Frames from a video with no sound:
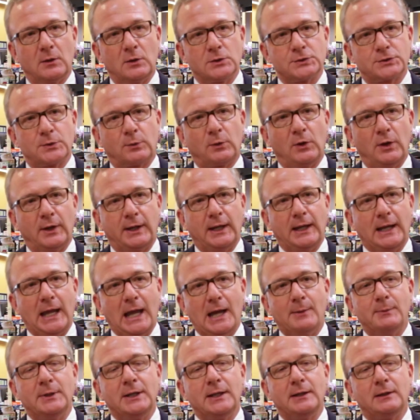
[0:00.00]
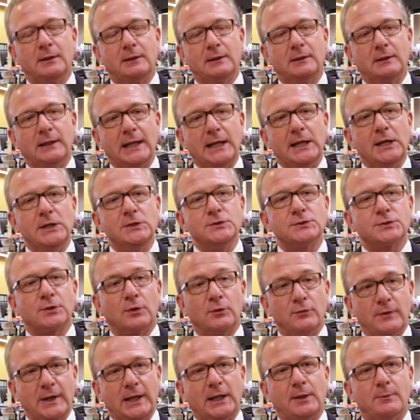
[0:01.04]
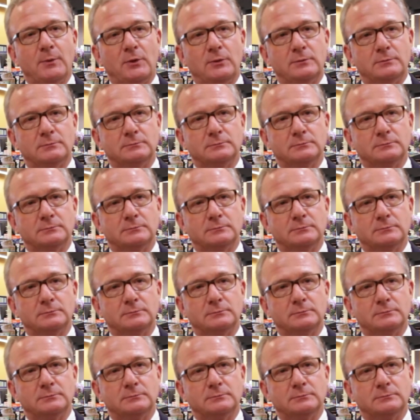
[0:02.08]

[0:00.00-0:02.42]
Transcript: So we're looking how many lanes are available,